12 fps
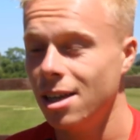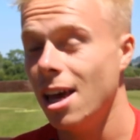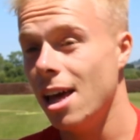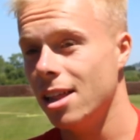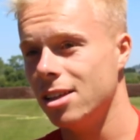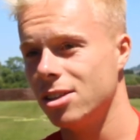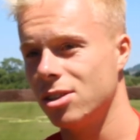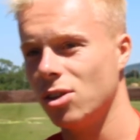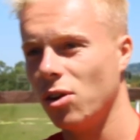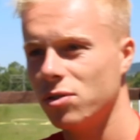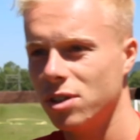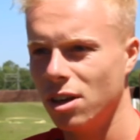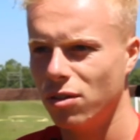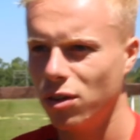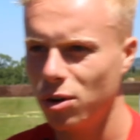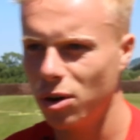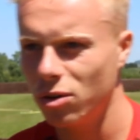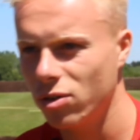Yeah, there's obviously a
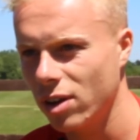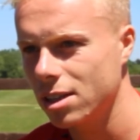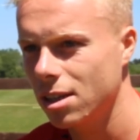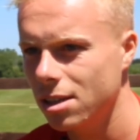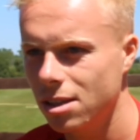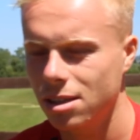few new faces.